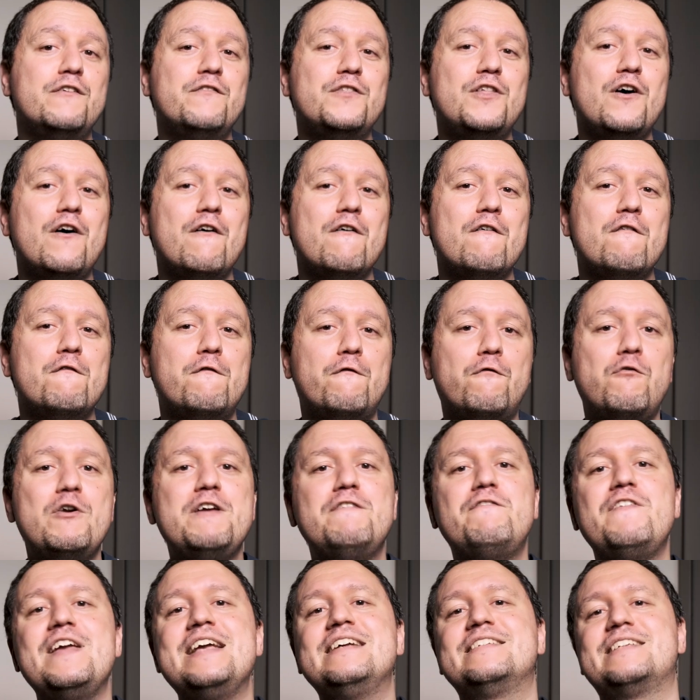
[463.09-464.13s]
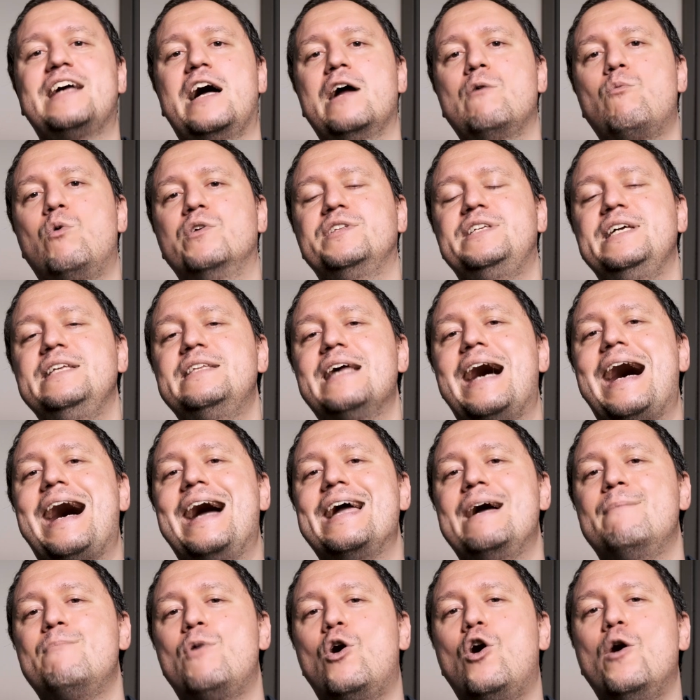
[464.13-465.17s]
of the 3 things I wanted, I
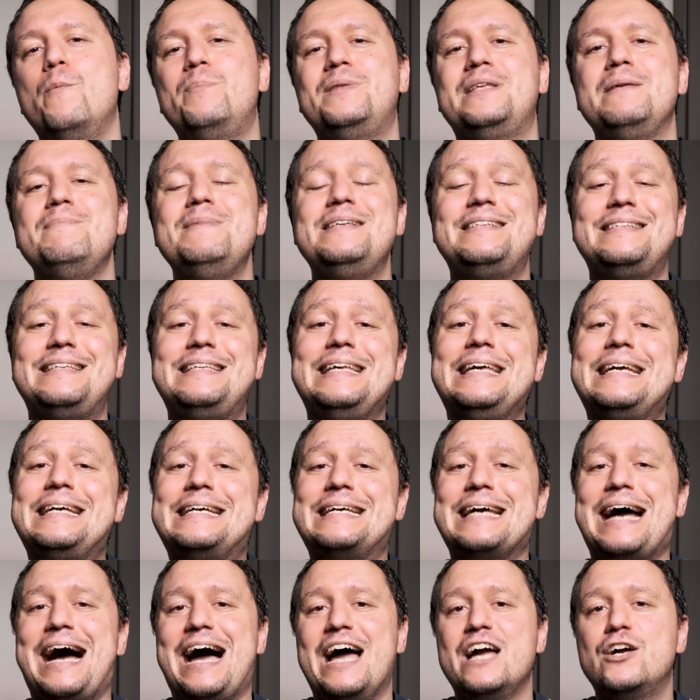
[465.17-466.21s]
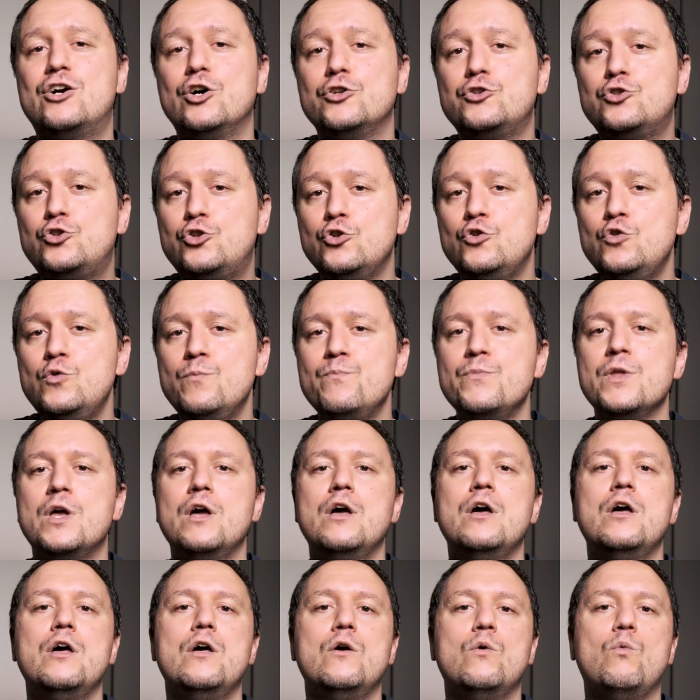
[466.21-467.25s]
am optimistic I got 2,
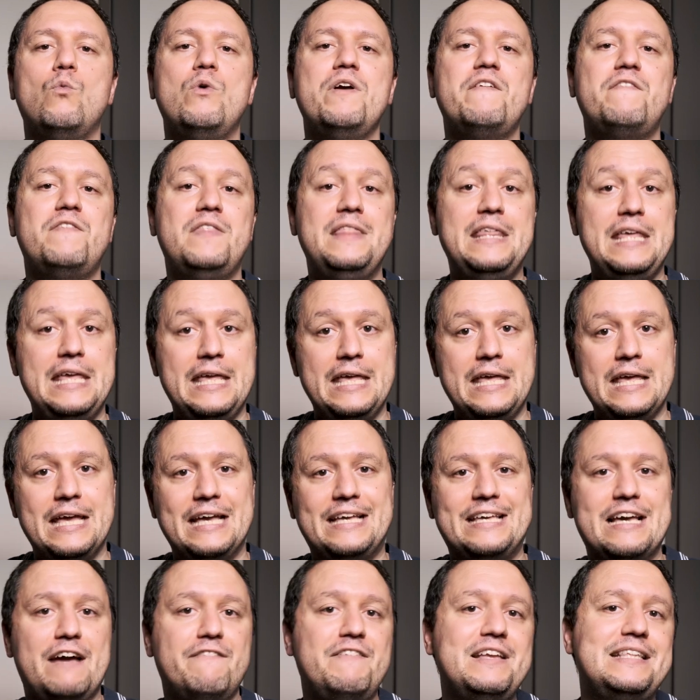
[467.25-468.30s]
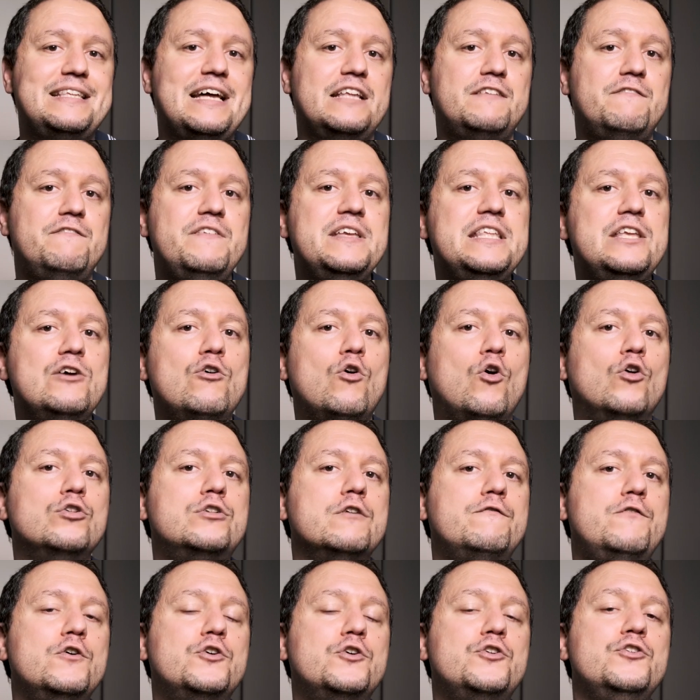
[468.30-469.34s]
with the caveat that video
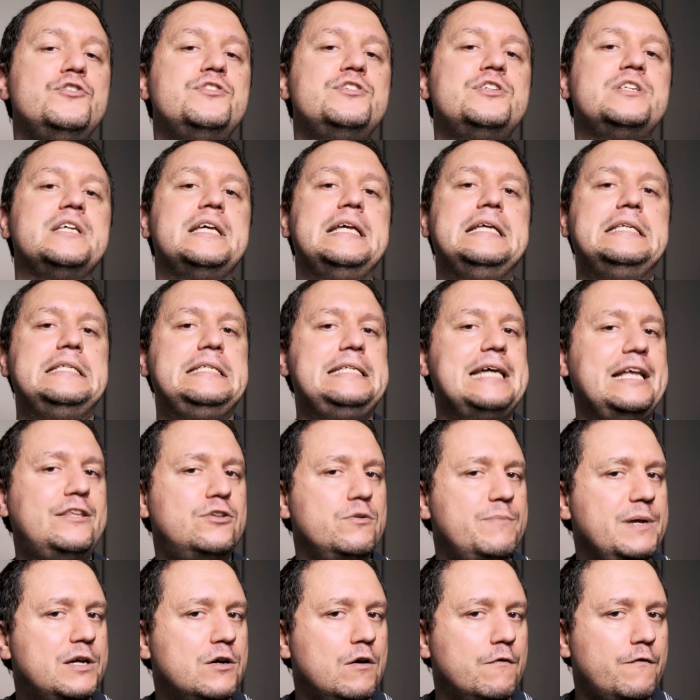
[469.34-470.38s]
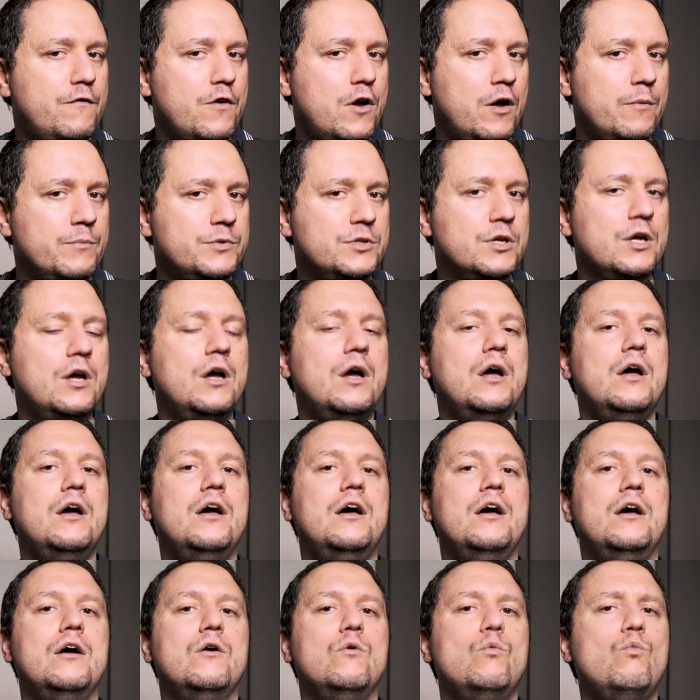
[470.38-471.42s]
autofocus is yet to be confirmed,
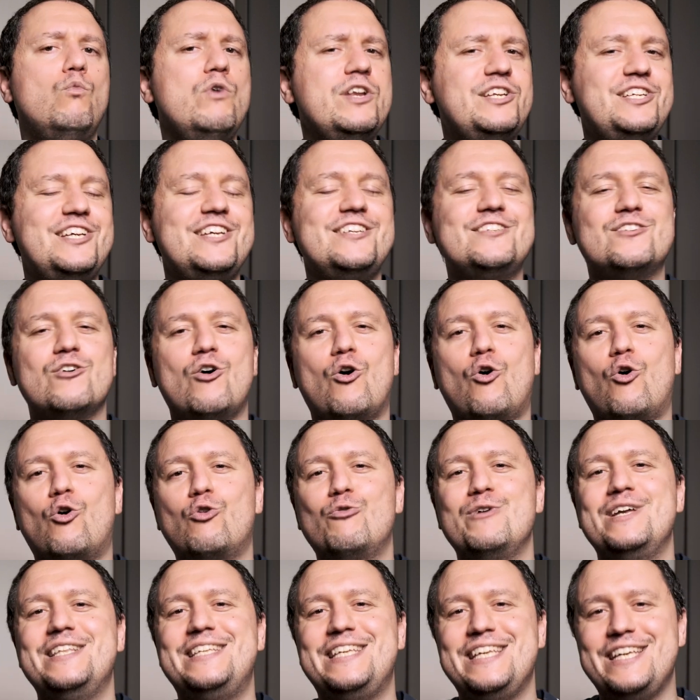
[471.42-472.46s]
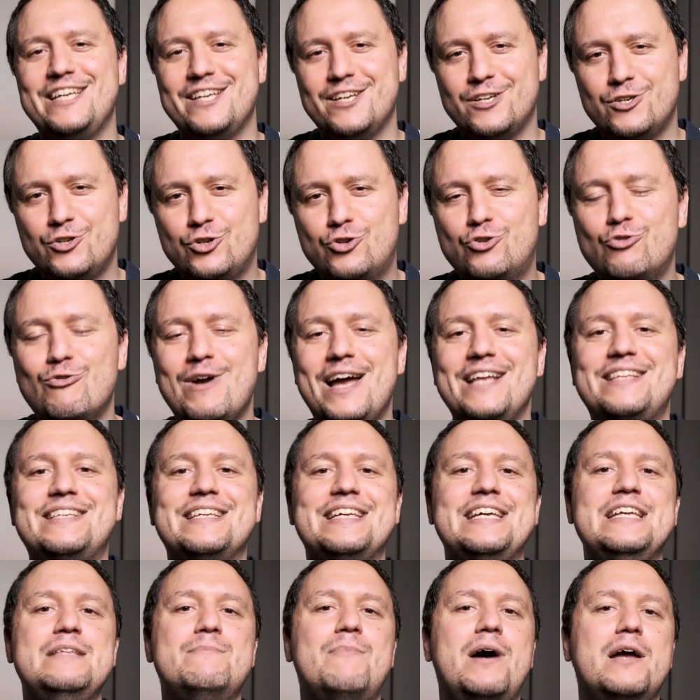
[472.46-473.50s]
which is already great
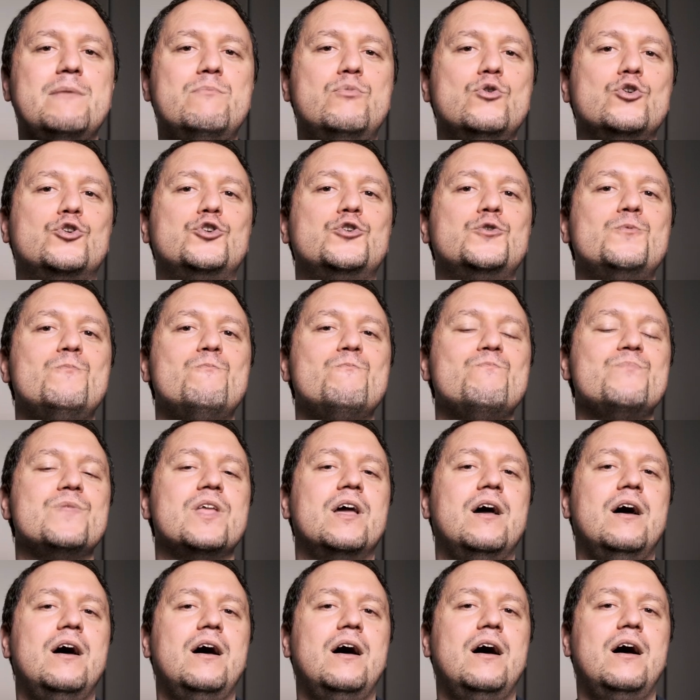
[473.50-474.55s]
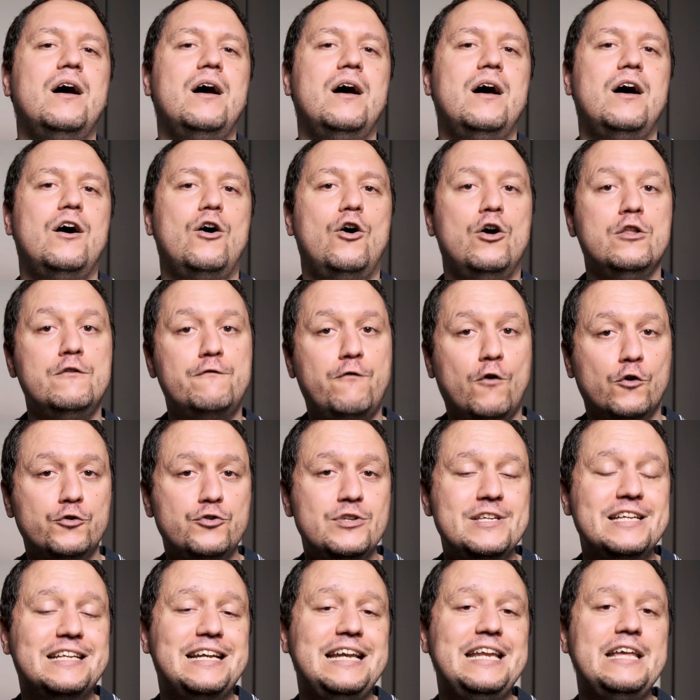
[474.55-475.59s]
in my book.
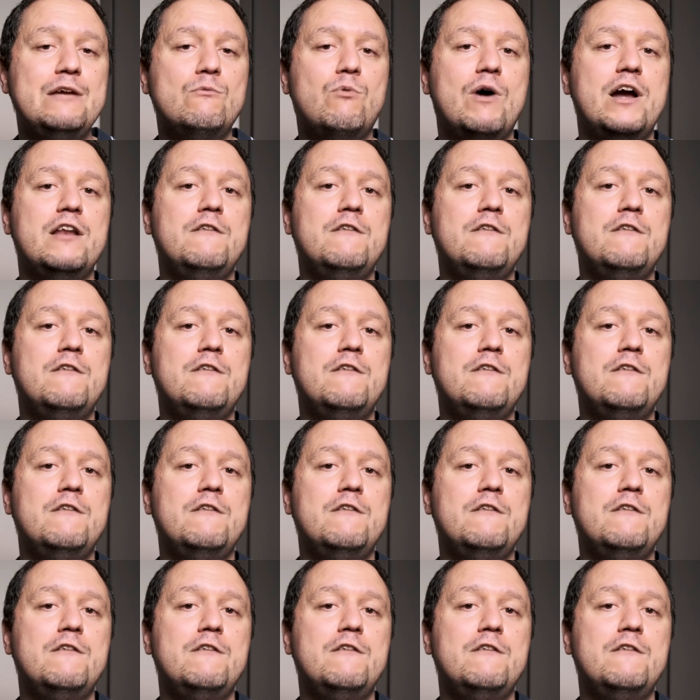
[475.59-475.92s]
Unfortunately, while